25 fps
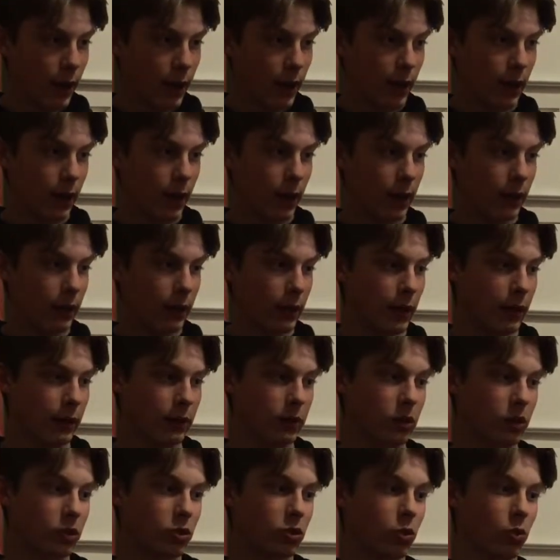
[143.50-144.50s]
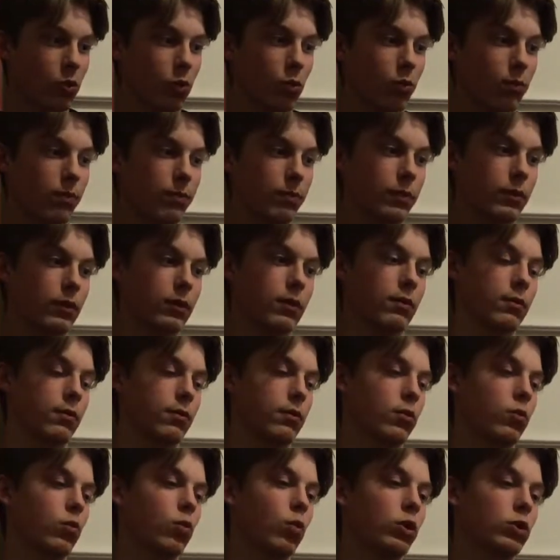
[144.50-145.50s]
and yes, so
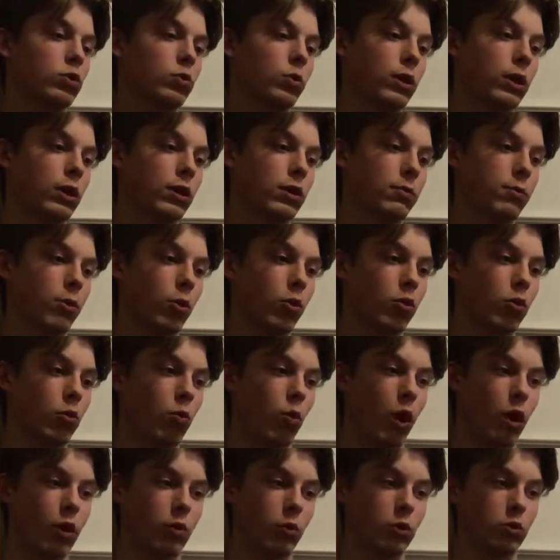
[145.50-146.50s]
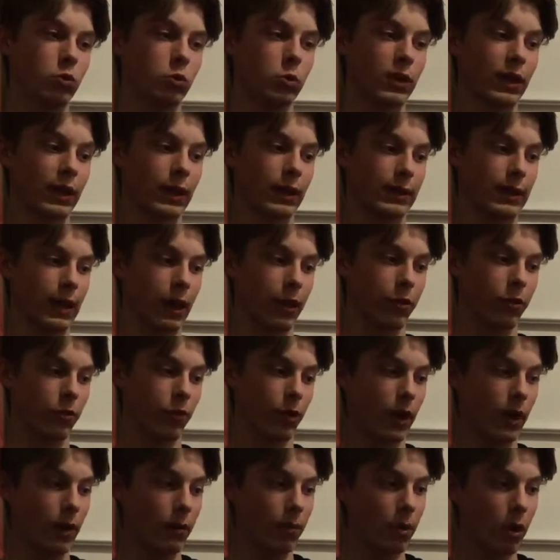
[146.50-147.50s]
once we get the boat in the water, once we take it down the
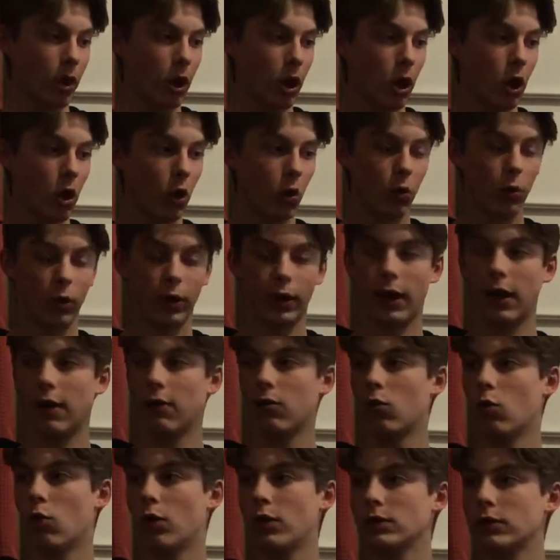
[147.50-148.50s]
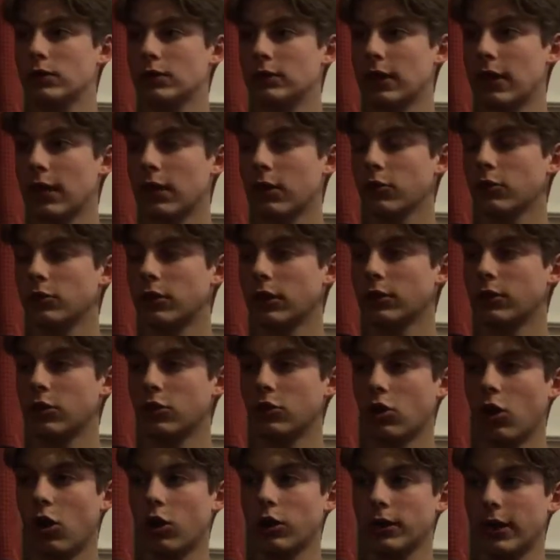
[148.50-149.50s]
ramp, we're going to have one sailor take the
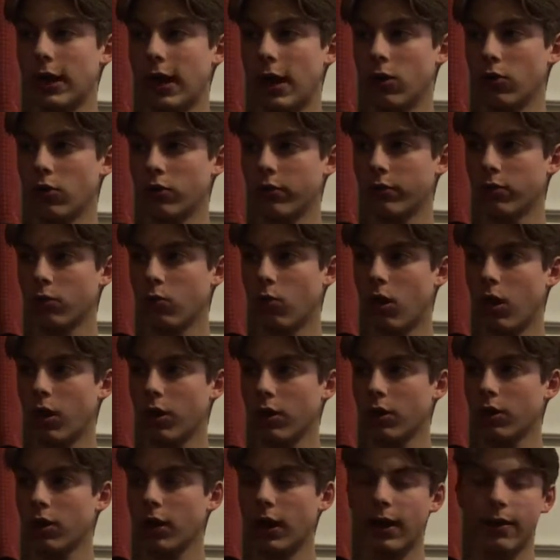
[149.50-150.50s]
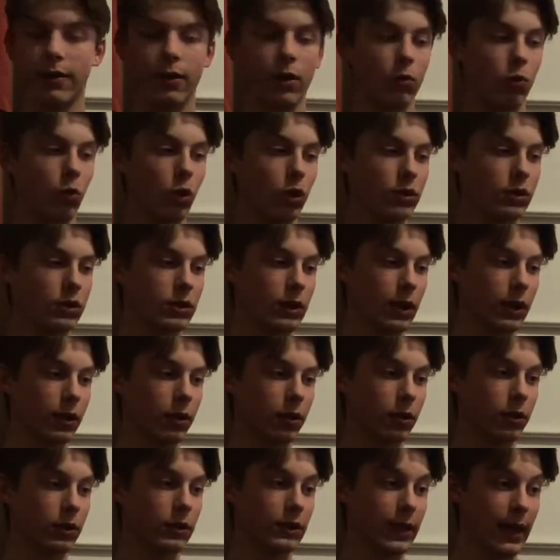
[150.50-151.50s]
dolly out of the water, and then one
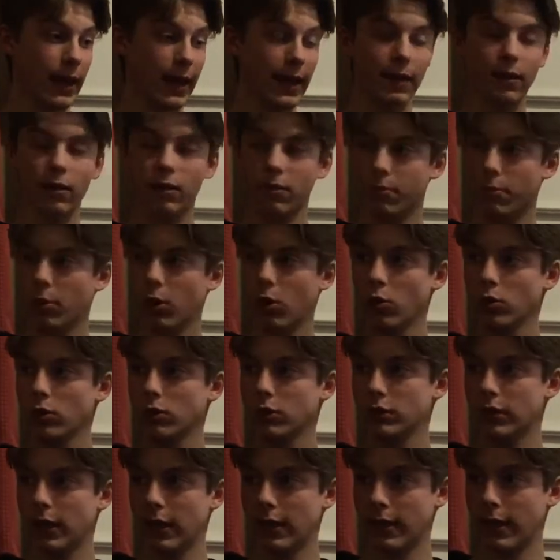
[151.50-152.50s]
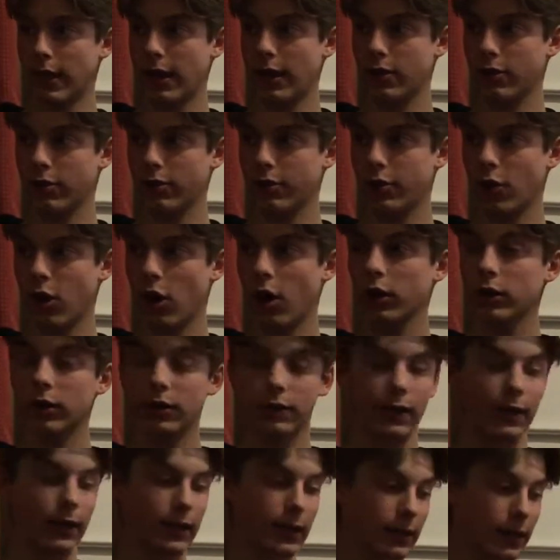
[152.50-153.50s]
sailor take the boat to the end of the dock,
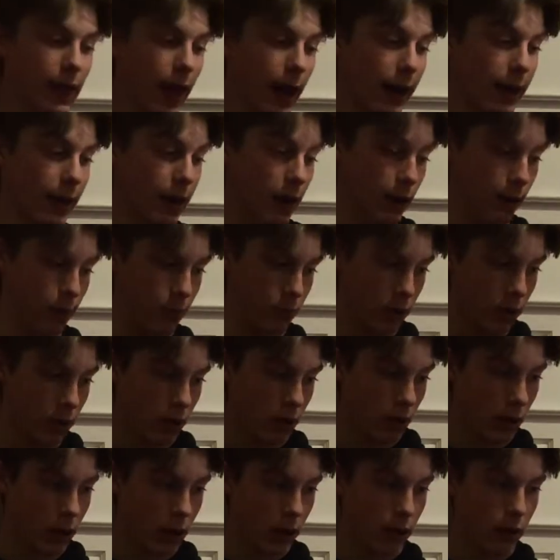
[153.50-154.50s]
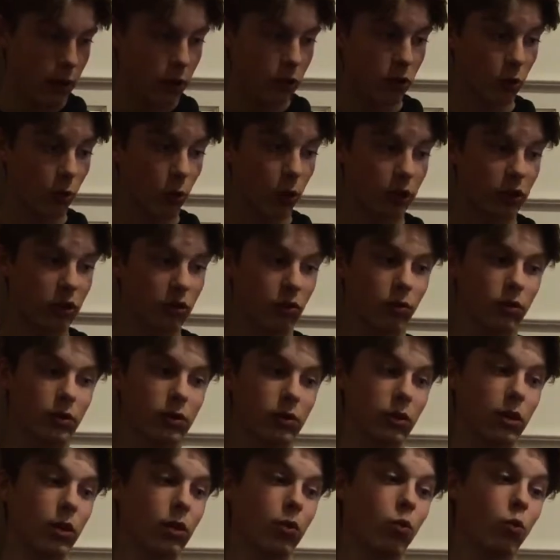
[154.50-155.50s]
and they can tie it up. So
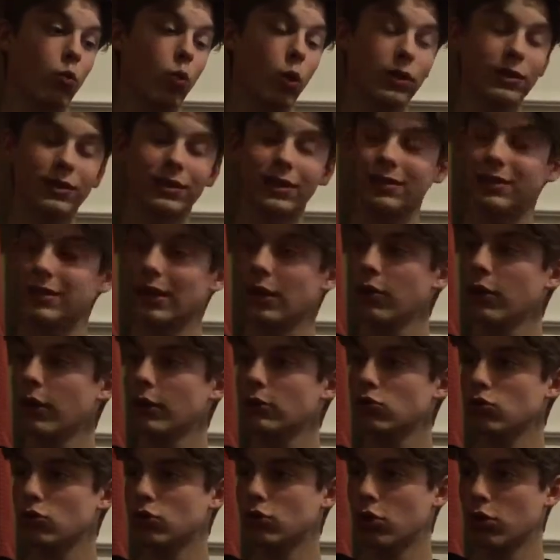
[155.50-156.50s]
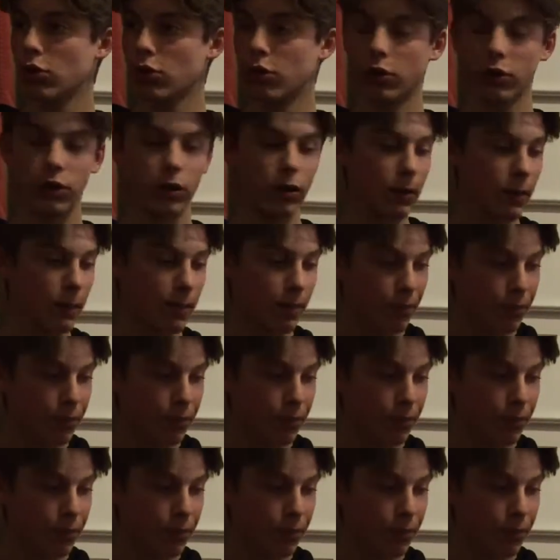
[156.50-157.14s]
once the sailor has returned